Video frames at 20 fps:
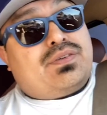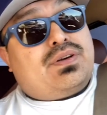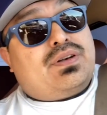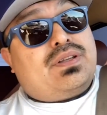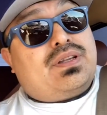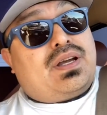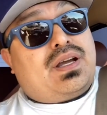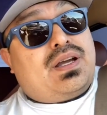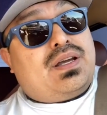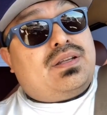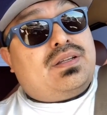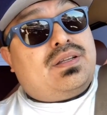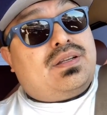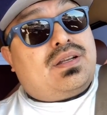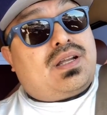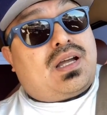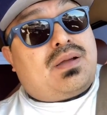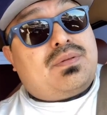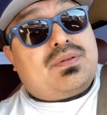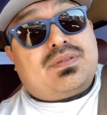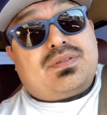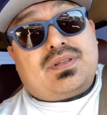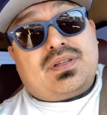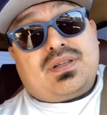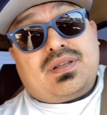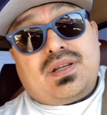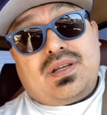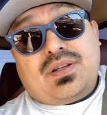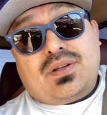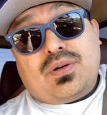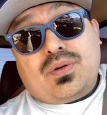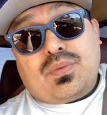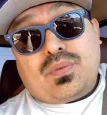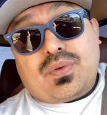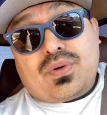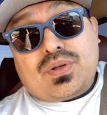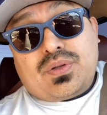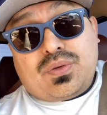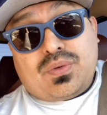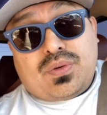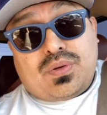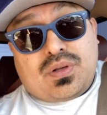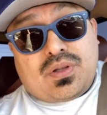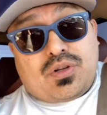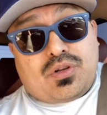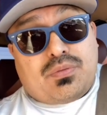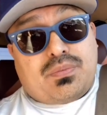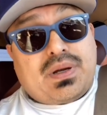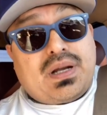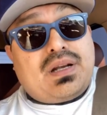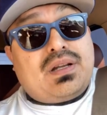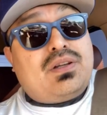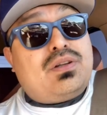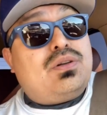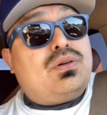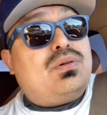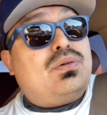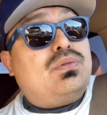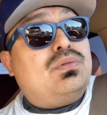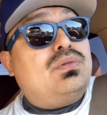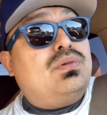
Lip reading: done, and obviously, you know, we're doing little by little,